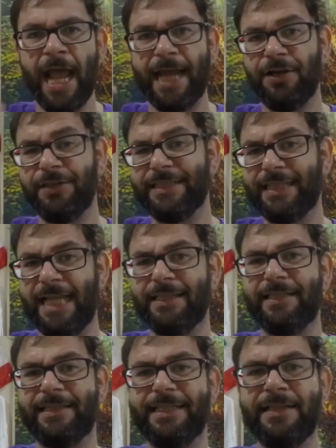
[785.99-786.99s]
and all these
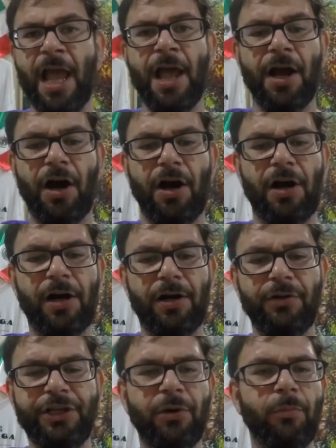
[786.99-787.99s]
entities
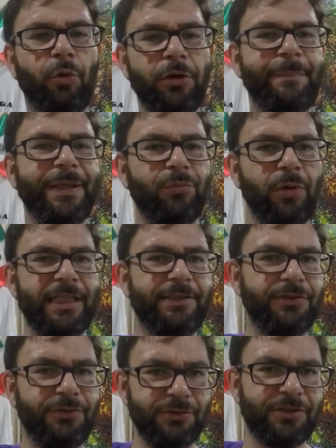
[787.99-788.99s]
are, you know, would be willing
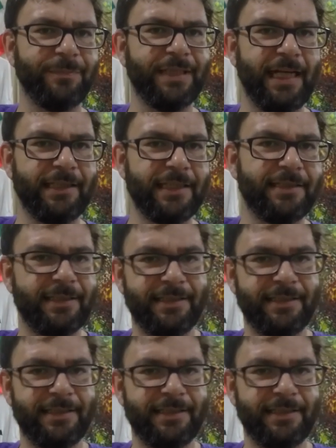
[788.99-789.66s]
to do something like this.